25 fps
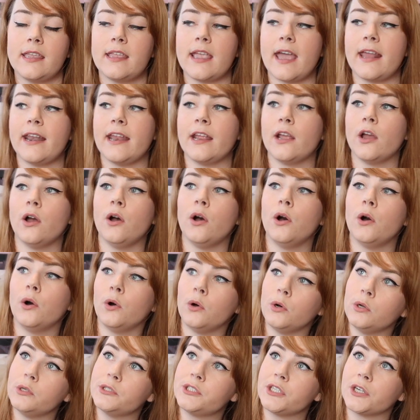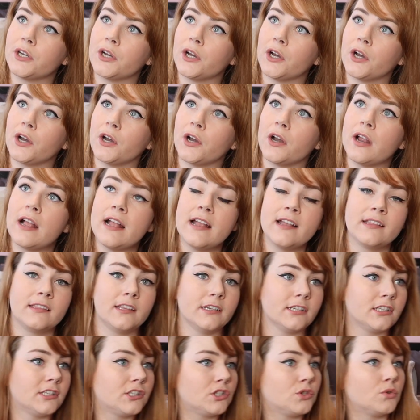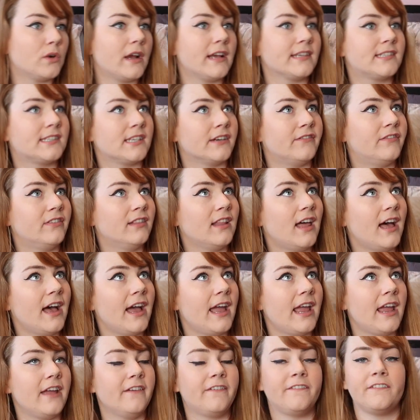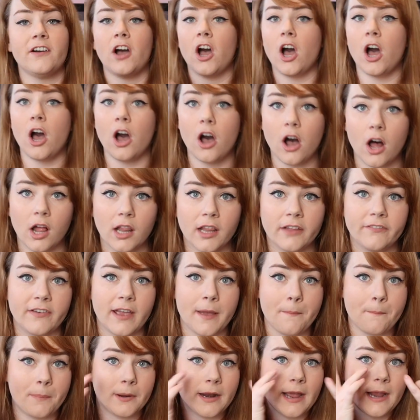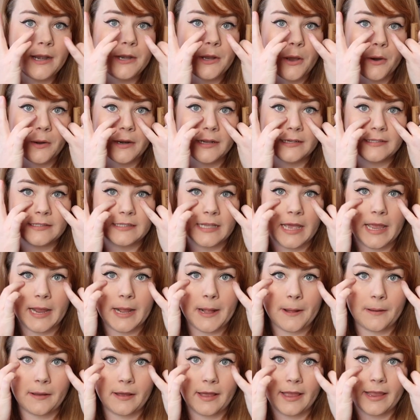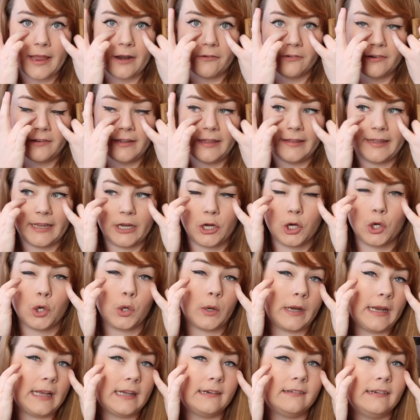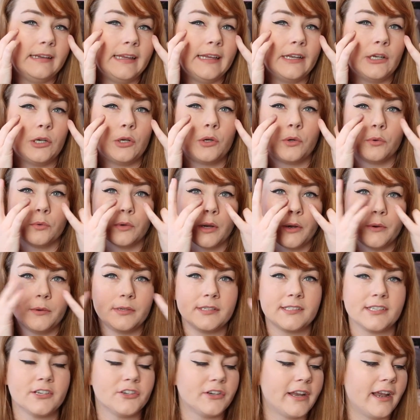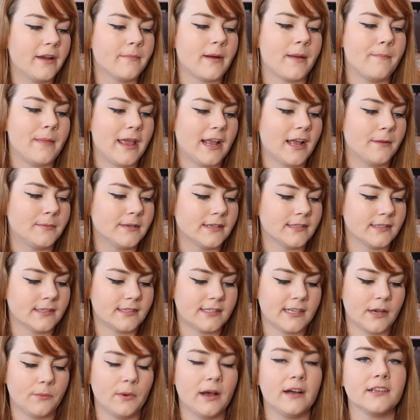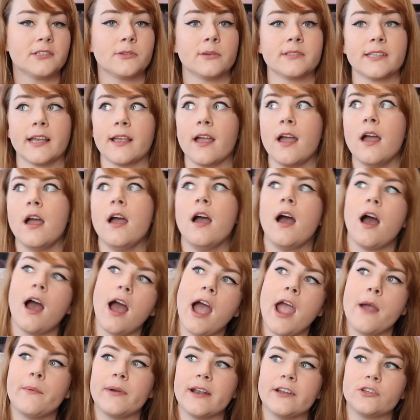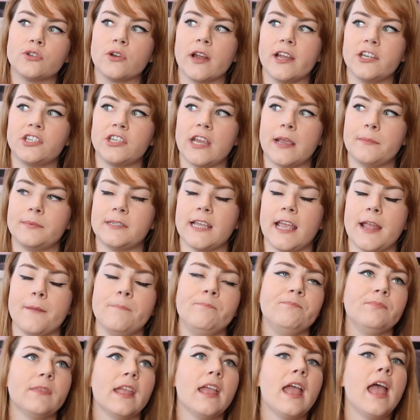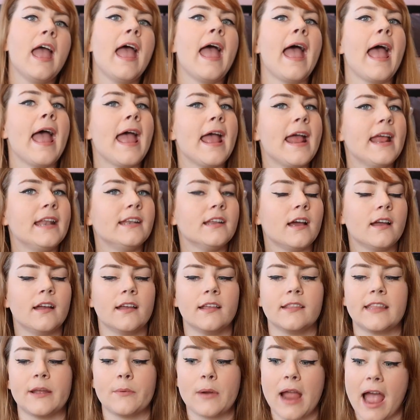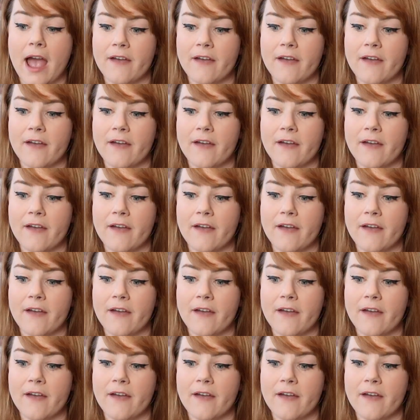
getting older, the stress of life, all of it, but I noticed like I get really like crinkly and gross under here. My makeup doesn't sit well, so I was like, I want to try Shape Tape. And they were